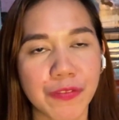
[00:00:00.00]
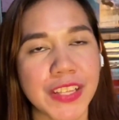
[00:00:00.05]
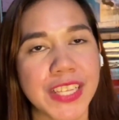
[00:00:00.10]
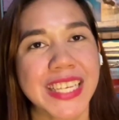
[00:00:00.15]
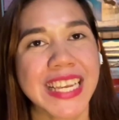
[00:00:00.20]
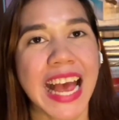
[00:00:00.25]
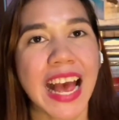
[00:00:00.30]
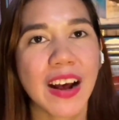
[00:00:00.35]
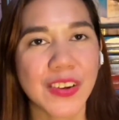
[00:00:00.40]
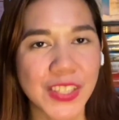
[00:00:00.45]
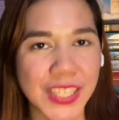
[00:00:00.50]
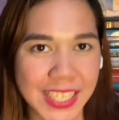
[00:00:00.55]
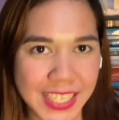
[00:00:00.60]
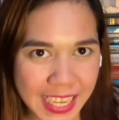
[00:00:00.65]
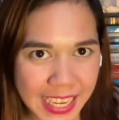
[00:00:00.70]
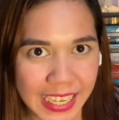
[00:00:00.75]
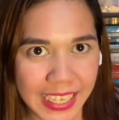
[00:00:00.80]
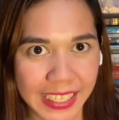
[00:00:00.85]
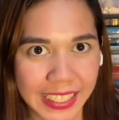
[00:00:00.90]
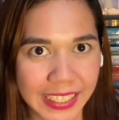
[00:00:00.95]
it's
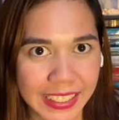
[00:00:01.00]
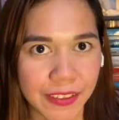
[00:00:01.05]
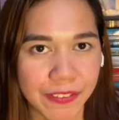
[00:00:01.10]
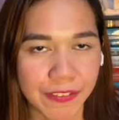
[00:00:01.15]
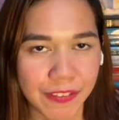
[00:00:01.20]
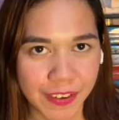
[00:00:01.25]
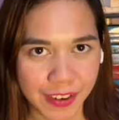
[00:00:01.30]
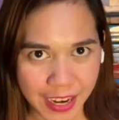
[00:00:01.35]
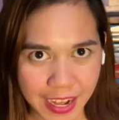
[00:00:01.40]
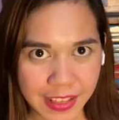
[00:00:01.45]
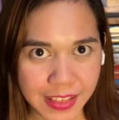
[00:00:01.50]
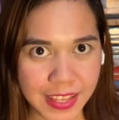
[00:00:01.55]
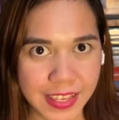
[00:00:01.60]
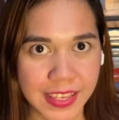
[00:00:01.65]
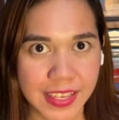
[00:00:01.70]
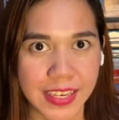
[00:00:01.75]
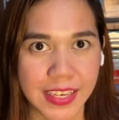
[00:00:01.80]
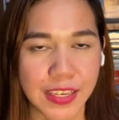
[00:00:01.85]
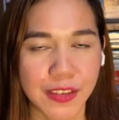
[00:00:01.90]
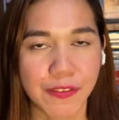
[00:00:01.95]
outside the
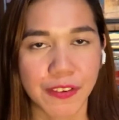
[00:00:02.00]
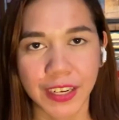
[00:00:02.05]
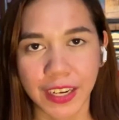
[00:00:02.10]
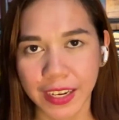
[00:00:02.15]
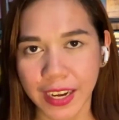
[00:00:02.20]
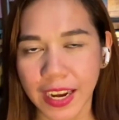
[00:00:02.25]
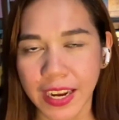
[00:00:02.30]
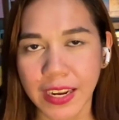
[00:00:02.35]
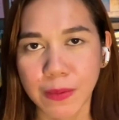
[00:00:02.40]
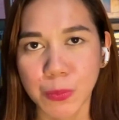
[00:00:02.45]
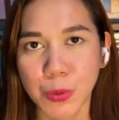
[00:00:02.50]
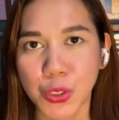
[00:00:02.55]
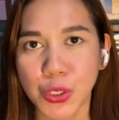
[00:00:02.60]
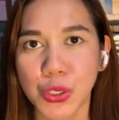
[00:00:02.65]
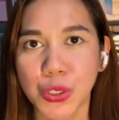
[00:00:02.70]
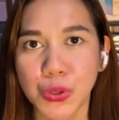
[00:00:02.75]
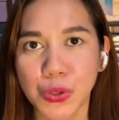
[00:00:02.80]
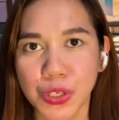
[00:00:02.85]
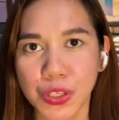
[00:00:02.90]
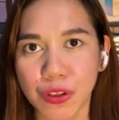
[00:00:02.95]
parentheses for the names, you
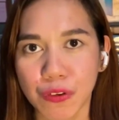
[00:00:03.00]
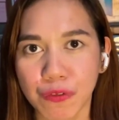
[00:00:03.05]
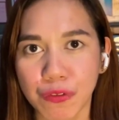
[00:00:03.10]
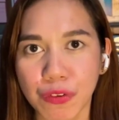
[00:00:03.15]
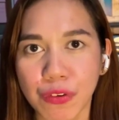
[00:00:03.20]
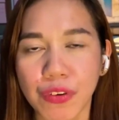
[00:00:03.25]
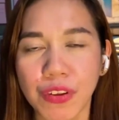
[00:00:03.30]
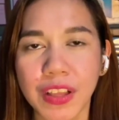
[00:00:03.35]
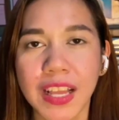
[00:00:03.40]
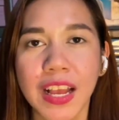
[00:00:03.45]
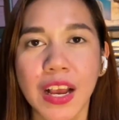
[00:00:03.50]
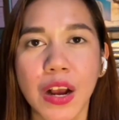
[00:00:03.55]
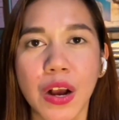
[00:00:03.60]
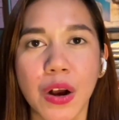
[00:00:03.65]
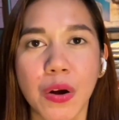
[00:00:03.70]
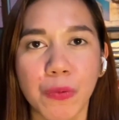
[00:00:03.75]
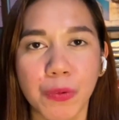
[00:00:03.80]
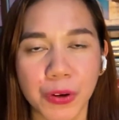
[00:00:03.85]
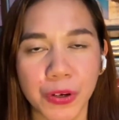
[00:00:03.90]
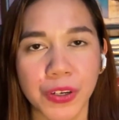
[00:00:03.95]
use the full
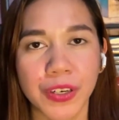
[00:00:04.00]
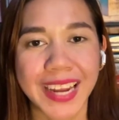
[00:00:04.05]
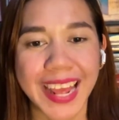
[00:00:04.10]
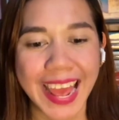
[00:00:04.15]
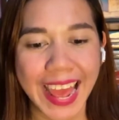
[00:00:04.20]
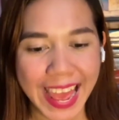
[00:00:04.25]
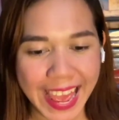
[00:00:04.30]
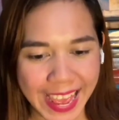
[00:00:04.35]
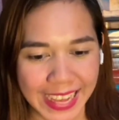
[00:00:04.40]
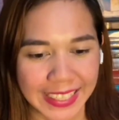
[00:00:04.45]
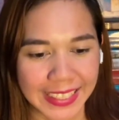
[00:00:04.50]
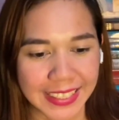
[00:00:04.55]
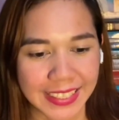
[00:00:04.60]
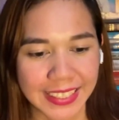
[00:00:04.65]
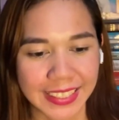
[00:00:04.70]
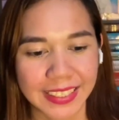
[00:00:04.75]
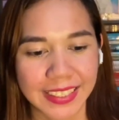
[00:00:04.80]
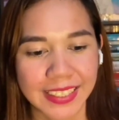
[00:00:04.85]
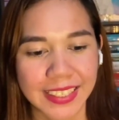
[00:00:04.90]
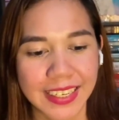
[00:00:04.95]
word and.